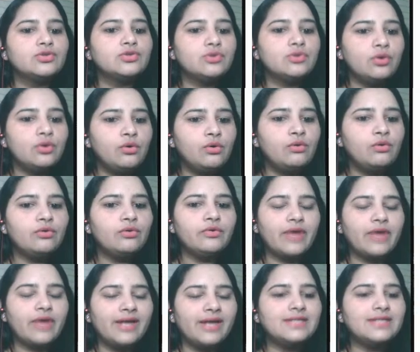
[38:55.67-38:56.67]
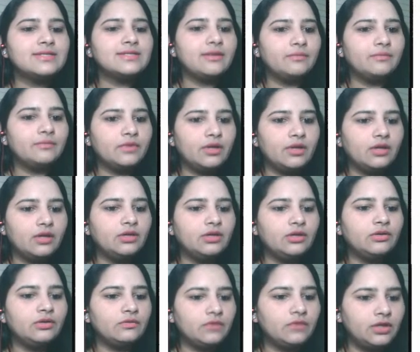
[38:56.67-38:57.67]
So write
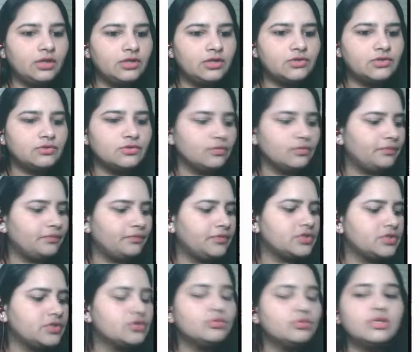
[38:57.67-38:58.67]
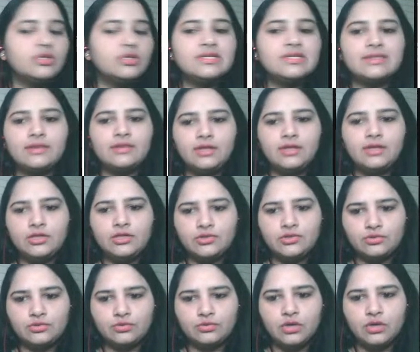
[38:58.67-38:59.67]
something you need to. The students need
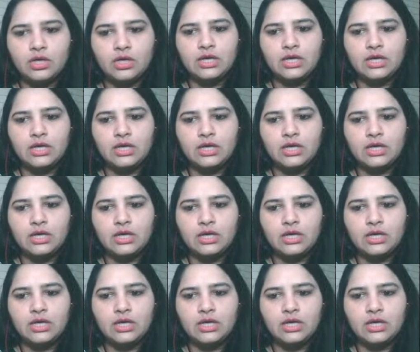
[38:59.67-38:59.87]
to.